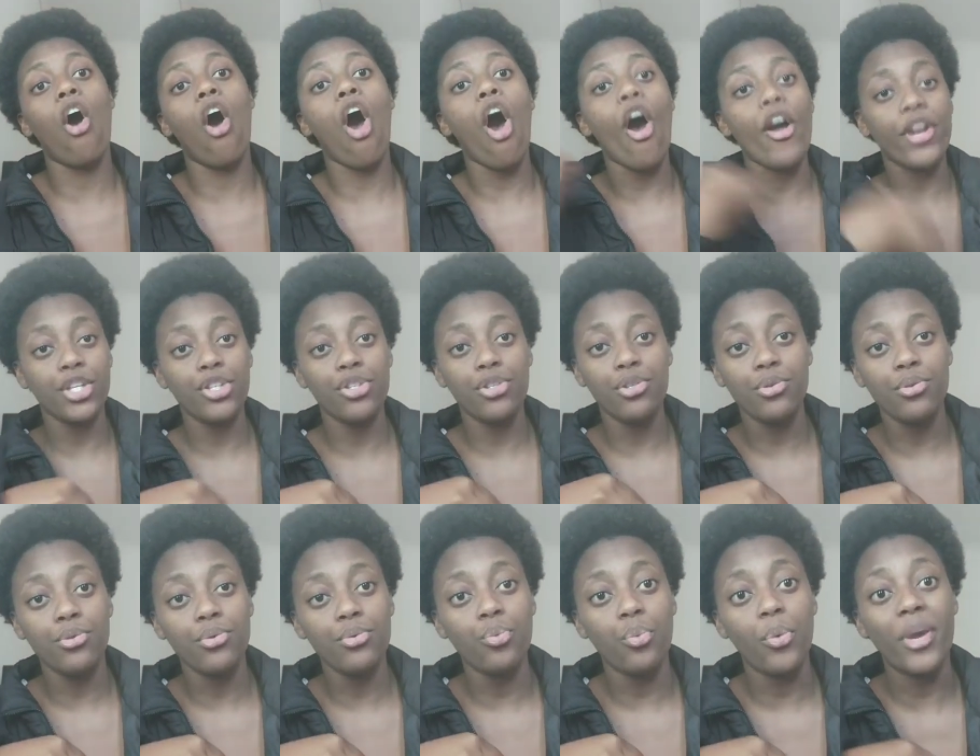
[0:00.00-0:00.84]
on
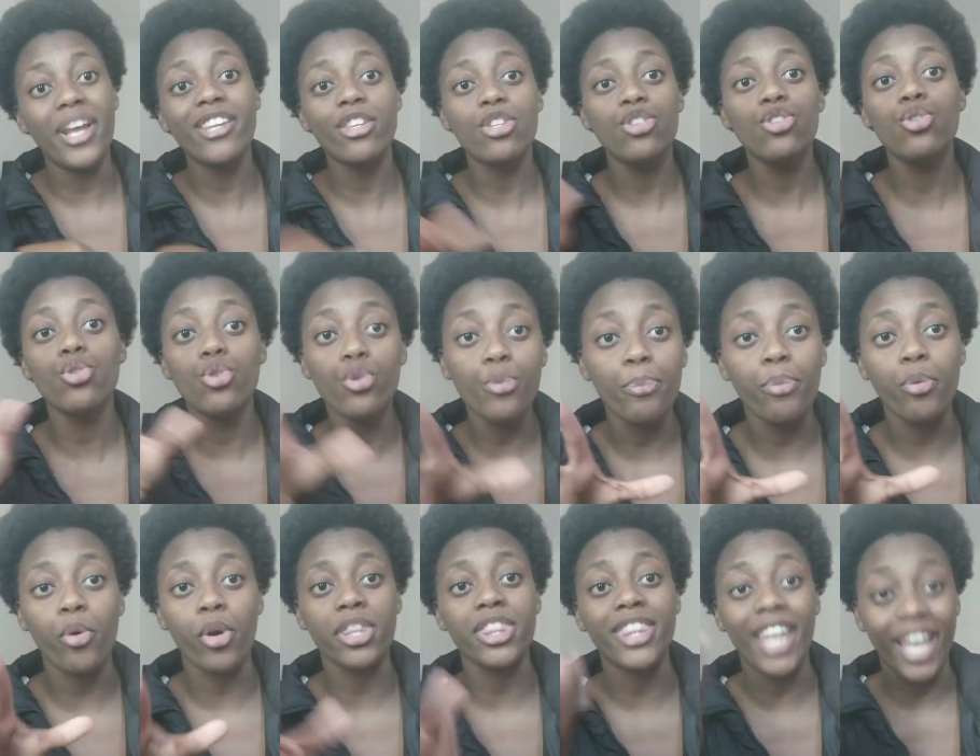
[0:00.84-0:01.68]
you when you
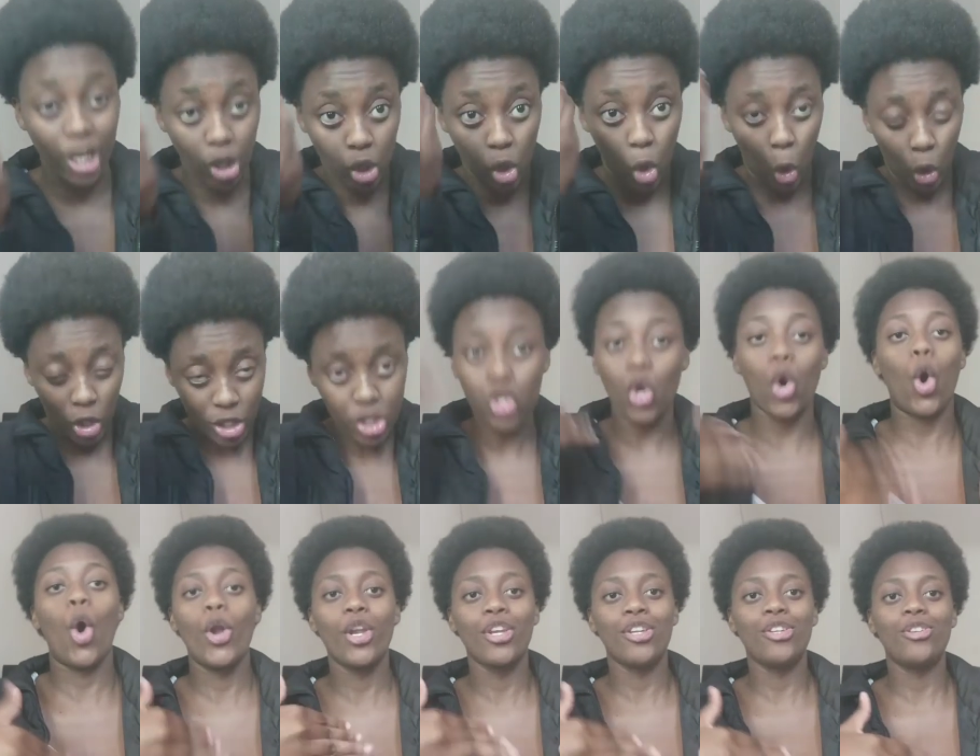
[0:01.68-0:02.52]
brought that lot
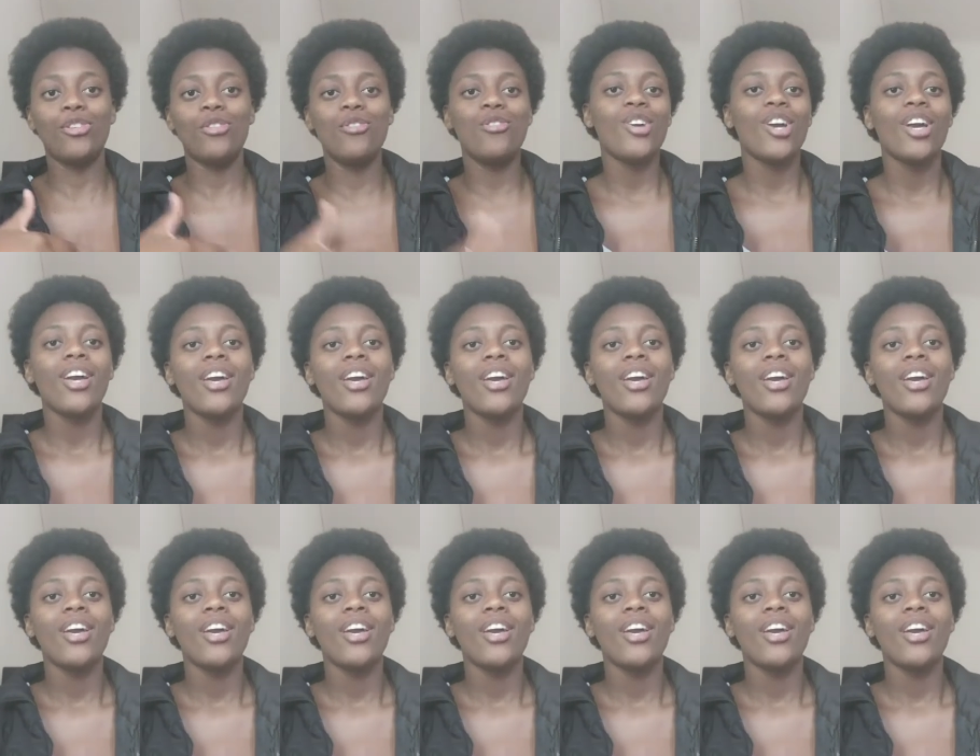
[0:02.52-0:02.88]
on you.